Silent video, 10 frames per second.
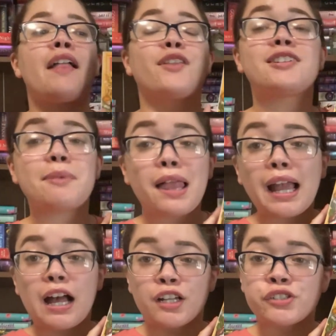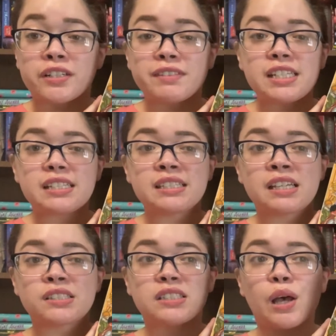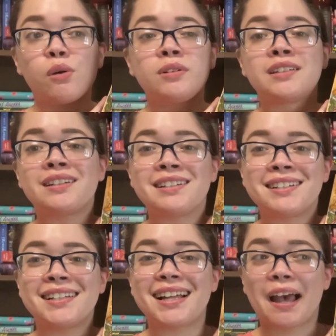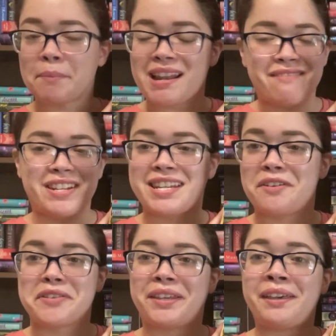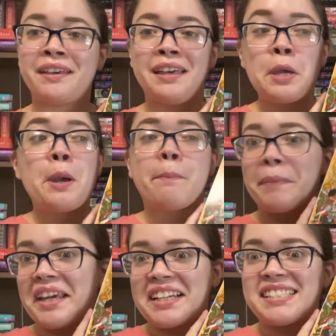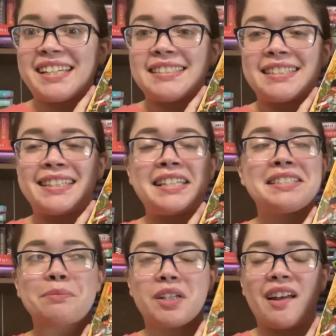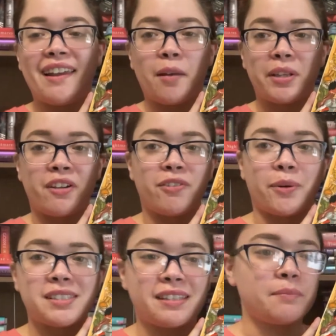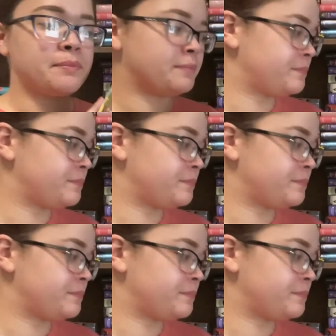there's about like a hundred of these so i'm not even nearly making a dent in these but i am looking forward to them